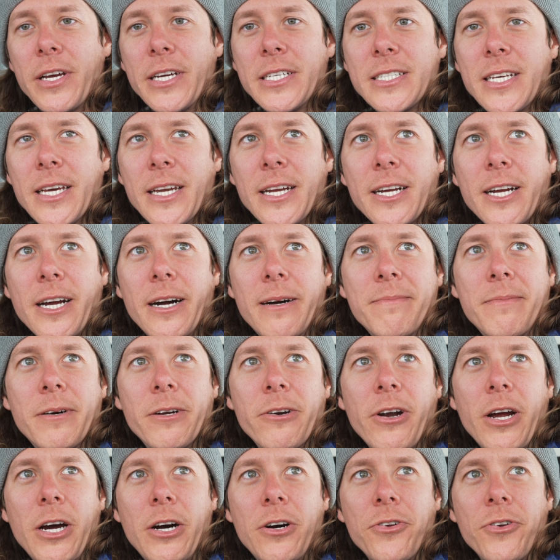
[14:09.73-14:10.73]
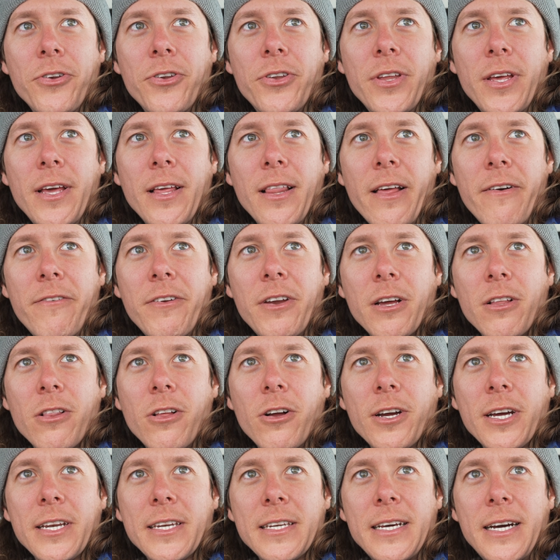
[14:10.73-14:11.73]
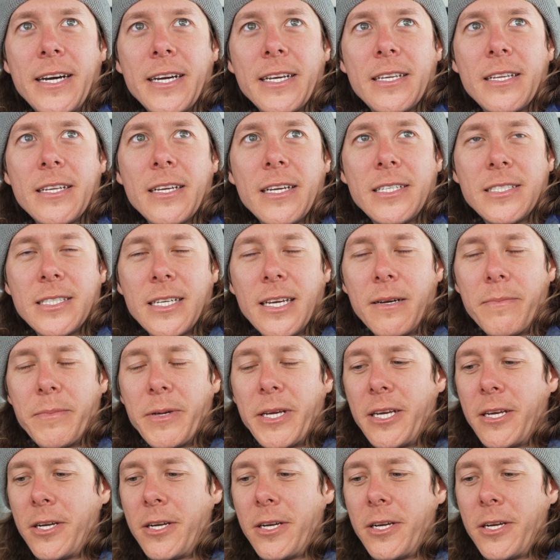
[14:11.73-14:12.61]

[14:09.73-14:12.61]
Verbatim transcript: he's gonna come around 11 o'clock at night. He's gonna be